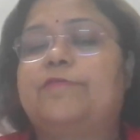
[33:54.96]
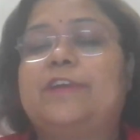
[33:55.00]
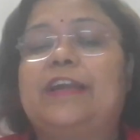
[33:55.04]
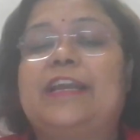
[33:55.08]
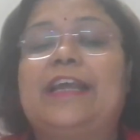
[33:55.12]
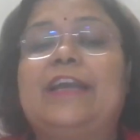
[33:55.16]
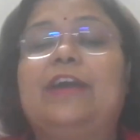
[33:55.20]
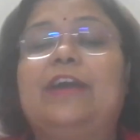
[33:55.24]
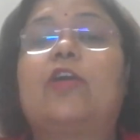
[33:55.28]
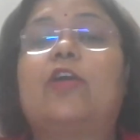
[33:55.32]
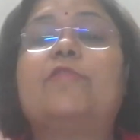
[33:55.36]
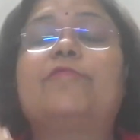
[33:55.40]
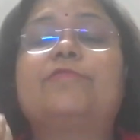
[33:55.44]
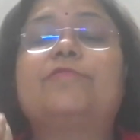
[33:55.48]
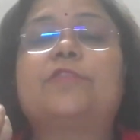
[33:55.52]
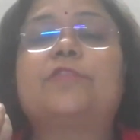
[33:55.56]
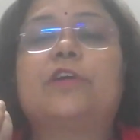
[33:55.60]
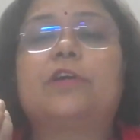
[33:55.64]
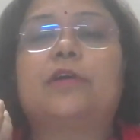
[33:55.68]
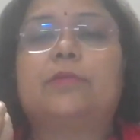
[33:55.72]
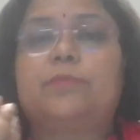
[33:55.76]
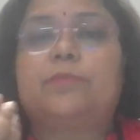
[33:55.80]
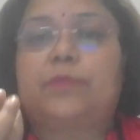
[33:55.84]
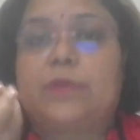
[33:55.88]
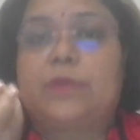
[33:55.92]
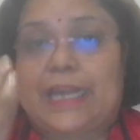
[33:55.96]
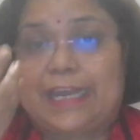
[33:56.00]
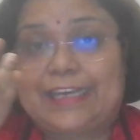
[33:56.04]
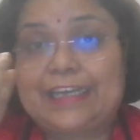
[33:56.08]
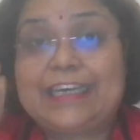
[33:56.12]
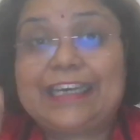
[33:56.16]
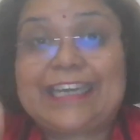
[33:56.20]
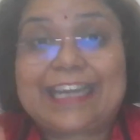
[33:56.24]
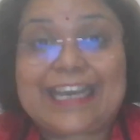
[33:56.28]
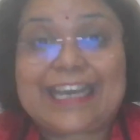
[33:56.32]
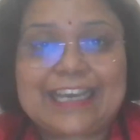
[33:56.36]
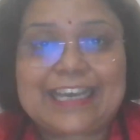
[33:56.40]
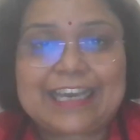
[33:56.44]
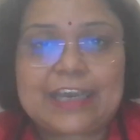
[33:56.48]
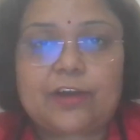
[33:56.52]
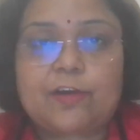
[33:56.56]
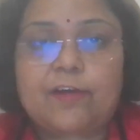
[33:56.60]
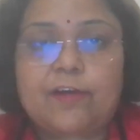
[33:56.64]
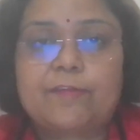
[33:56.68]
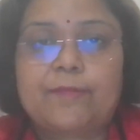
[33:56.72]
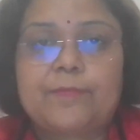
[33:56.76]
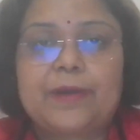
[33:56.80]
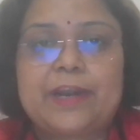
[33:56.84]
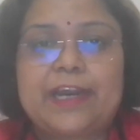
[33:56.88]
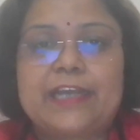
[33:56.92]
feeling of like leaking
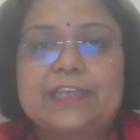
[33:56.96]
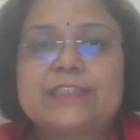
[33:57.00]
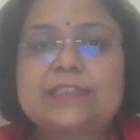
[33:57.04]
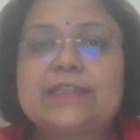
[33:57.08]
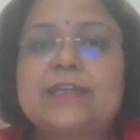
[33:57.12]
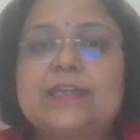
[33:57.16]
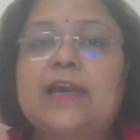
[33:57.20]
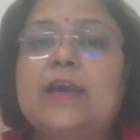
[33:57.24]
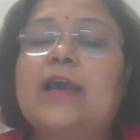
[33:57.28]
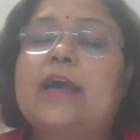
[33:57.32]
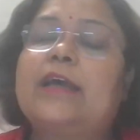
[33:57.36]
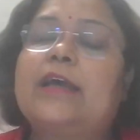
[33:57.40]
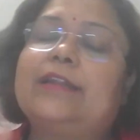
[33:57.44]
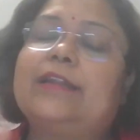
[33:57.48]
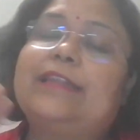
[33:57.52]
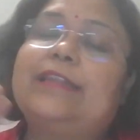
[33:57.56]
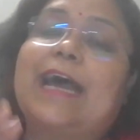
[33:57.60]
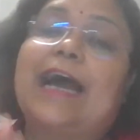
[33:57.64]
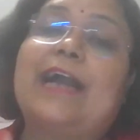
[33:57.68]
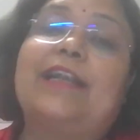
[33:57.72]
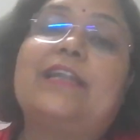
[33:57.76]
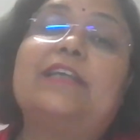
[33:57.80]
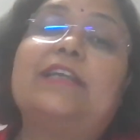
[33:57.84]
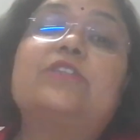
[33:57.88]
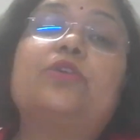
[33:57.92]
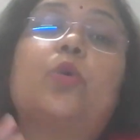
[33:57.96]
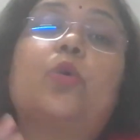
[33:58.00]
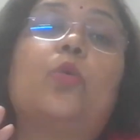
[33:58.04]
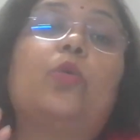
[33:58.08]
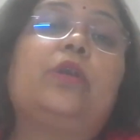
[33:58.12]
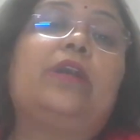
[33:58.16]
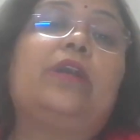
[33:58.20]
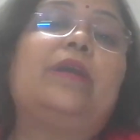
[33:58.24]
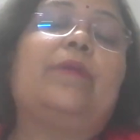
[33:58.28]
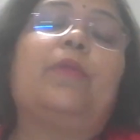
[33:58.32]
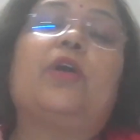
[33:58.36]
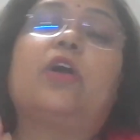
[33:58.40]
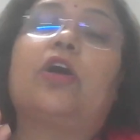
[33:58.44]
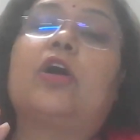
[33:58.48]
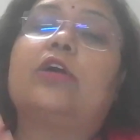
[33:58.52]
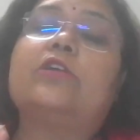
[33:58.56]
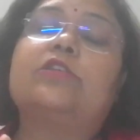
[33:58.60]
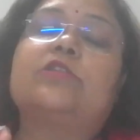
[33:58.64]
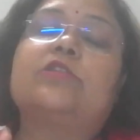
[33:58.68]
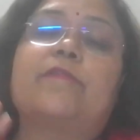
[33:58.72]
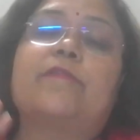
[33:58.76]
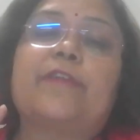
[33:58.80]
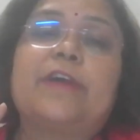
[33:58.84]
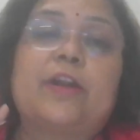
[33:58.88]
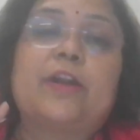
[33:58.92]
of breast, that is only
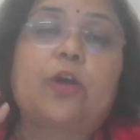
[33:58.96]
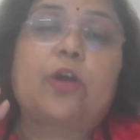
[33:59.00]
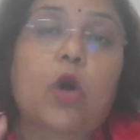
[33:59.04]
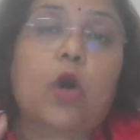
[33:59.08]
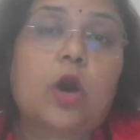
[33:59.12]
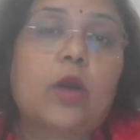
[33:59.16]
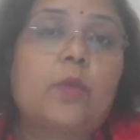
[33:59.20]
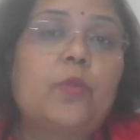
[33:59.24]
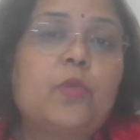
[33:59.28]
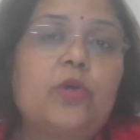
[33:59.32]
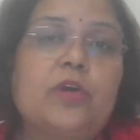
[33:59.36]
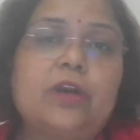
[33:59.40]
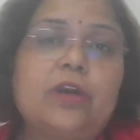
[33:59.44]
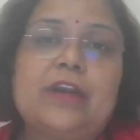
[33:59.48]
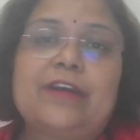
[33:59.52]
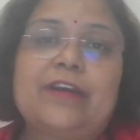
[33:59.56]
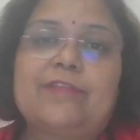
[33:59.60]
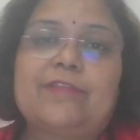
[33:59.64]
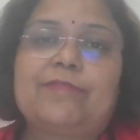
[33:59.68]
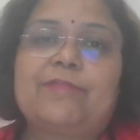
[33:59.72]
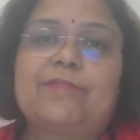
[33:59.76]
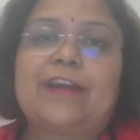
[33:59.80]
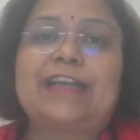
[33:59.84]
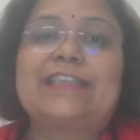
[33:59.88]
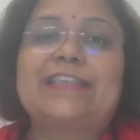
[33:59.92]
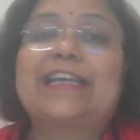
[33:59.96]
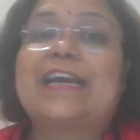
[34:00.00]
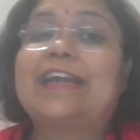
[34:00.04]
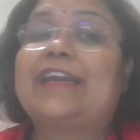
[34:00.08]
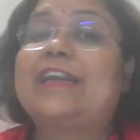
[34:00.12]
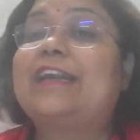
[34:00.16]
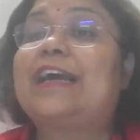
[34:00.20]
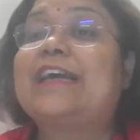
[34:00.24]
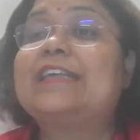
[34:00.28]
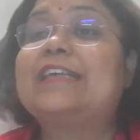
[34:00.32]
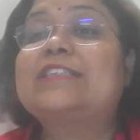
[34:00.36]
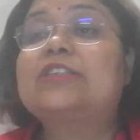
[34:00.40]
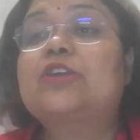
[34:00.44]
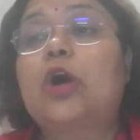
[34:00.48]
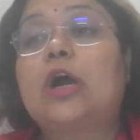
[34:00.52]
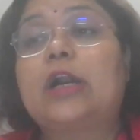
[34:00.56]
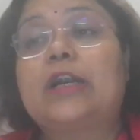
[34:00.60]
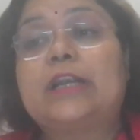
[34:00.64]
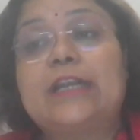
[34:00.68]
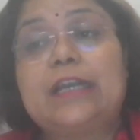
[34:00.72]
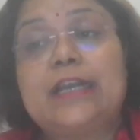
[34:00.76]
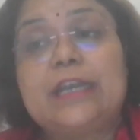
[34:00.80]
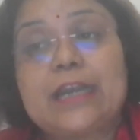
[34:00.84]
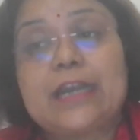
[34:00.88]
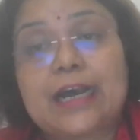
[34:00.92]
because of a hormonal reflex, and it has
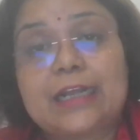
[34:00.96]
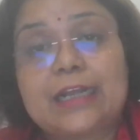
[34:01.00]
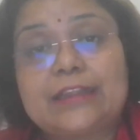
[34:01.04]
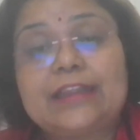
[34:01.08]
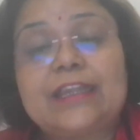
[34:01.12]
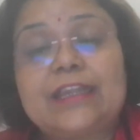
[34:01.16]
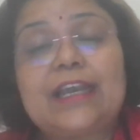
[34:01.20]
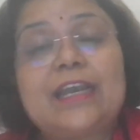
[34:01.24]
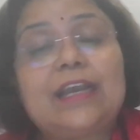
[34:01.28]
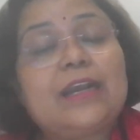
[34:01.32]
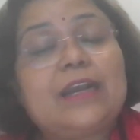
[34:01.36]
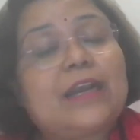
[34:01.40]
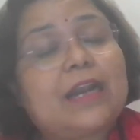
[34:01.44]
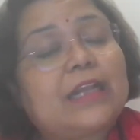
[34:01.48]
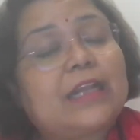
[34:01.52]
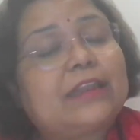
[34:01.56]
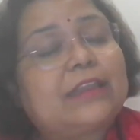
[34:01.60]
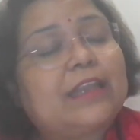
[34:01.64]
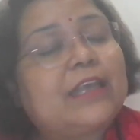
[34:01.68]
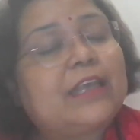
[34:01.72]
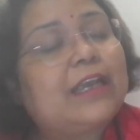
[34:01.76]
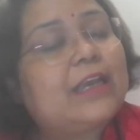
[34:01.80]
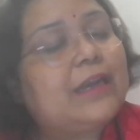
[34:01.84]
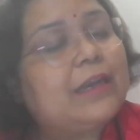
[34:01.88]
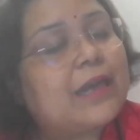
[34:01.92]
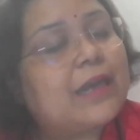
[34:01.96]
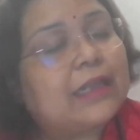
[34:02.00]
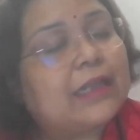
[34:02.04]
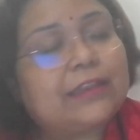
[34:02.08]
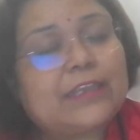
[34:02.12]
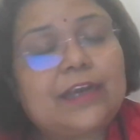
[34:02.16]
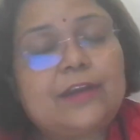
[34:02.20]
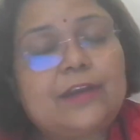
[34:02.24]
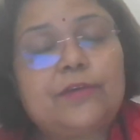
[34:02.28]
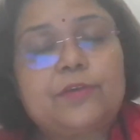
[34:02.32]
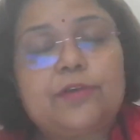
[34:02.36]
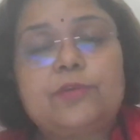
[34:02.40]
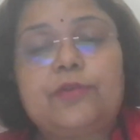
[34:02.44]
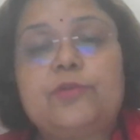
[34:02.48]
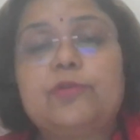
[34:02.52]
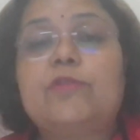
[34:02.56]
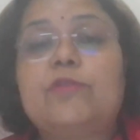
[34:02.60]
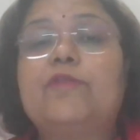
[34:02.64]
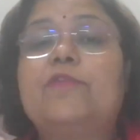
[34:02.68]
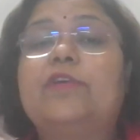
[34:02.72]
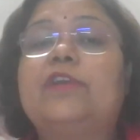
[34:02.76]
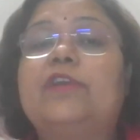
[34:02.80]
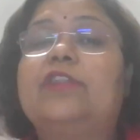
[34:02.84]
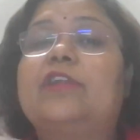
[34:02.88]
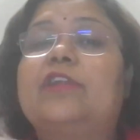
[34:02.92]
got nothing to
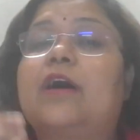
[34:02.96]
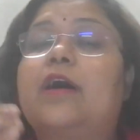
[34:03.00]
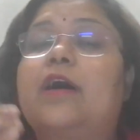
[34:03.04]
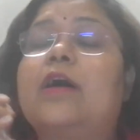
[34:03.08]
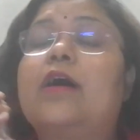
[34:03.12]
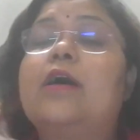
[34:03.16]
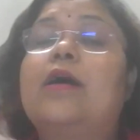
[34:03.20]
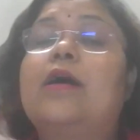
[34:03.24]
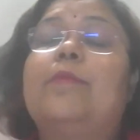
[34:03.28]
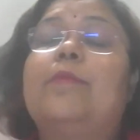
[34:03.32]
do with the